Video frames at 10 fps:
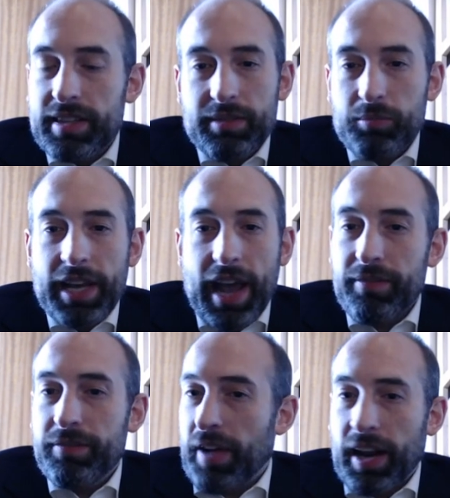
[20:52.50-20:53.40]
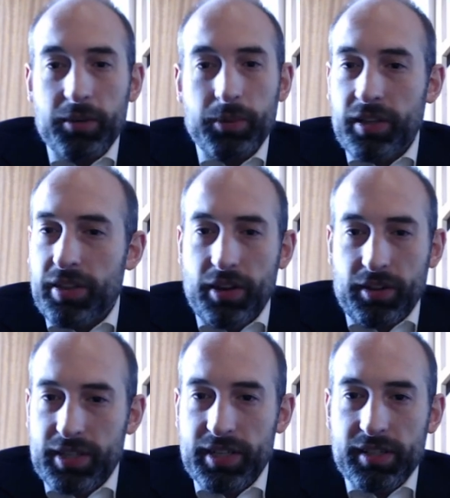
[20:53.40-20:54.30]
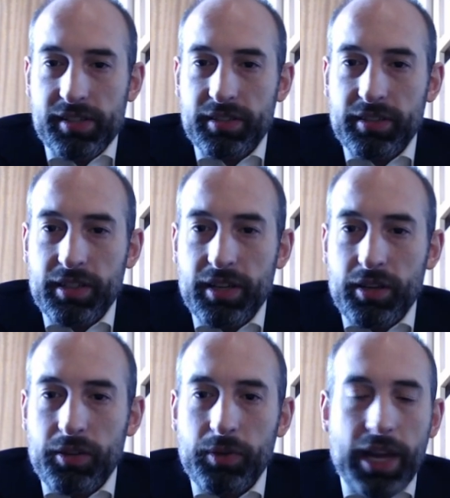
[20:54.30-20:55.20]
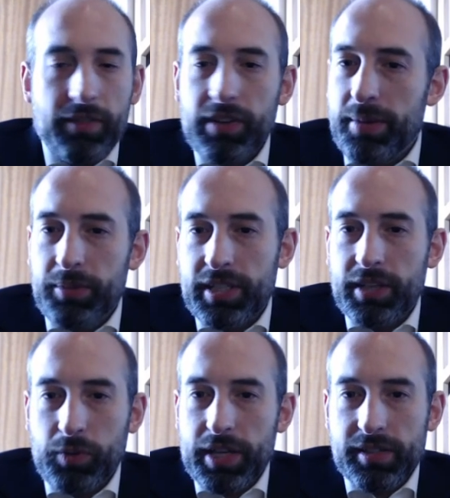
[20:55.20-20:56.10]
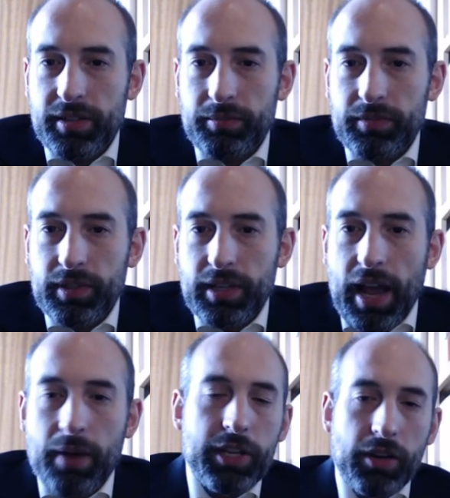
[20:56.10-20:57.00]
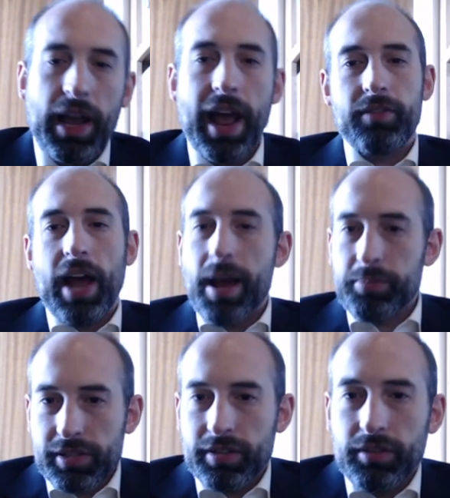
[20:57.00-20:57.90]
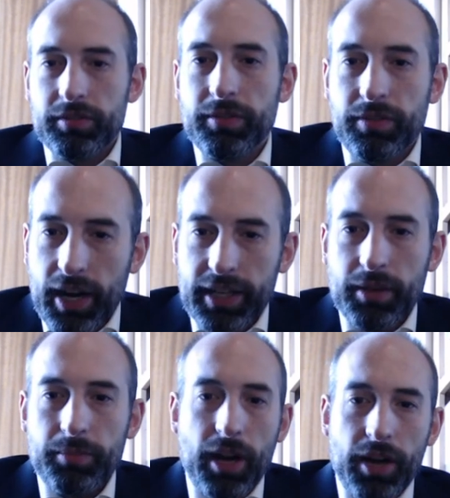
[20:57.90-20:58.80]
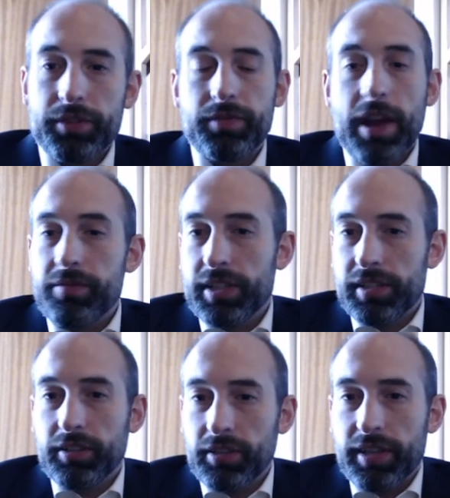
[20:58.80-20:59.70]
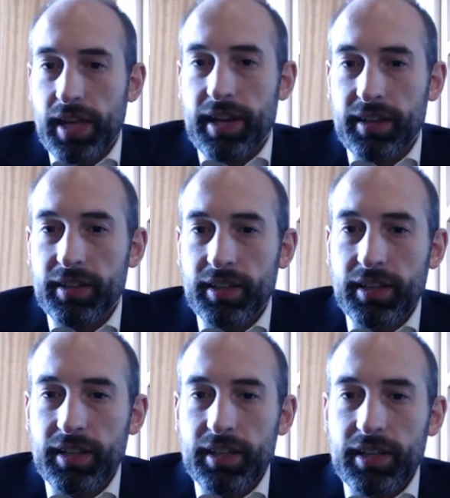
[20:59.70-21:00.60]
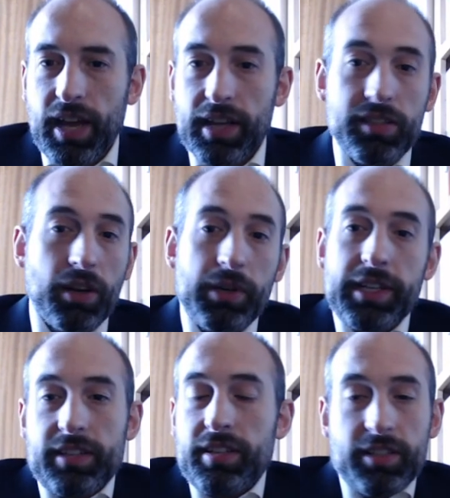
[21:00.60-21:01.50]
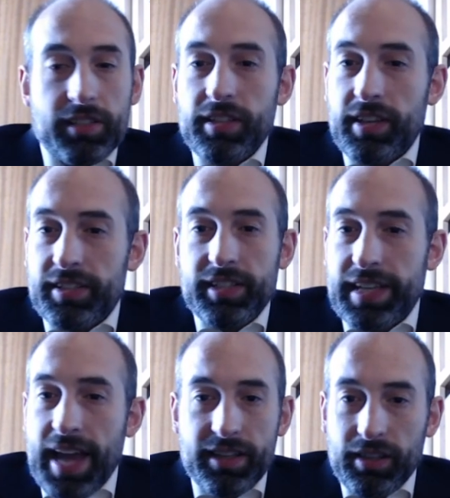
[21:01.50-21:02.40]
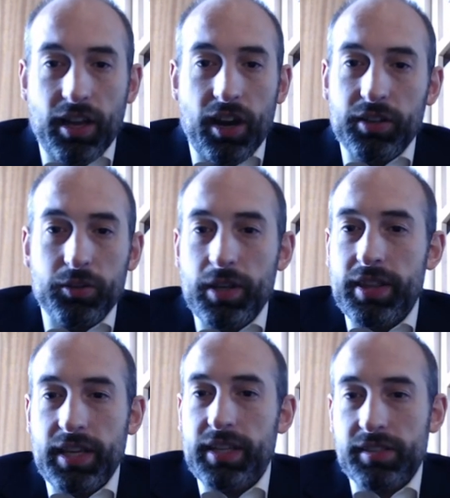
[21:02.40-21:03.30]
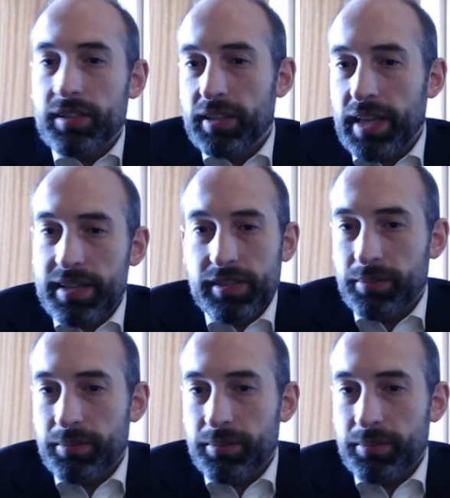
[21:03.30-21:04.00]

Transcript: we have fallible authorities, we have limited wisdom, and we don't have absolute divine commands for every single thing. And so we need to just learn to get along with things that are less than